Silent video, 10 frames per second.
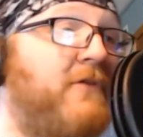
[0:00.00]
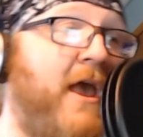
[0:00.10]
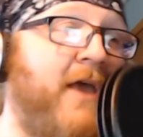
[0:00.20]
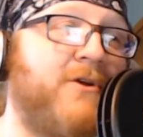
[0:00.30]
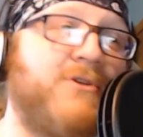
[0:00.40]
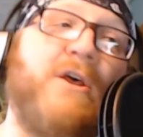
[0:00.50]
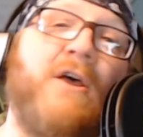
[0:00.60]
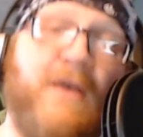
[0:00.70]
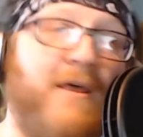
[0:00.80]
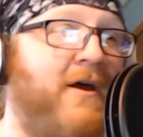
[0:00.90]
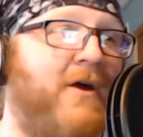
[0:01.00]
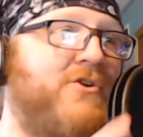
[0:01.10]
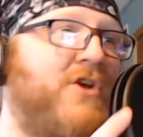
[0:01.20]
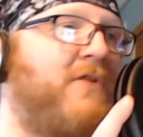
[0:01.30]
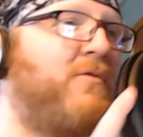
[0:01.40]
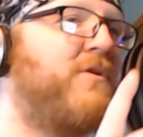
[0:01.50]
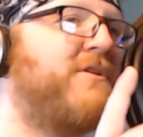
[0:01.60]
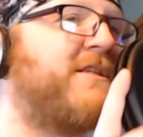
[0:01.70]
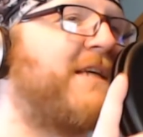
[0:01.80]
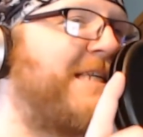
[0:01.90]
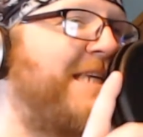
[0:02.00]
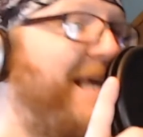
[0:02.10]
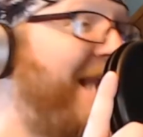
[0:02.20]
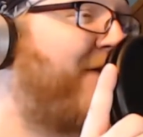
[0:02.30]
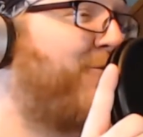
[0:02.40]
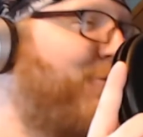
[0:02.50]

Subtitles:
haters, our channel wouldn't succeed, I don't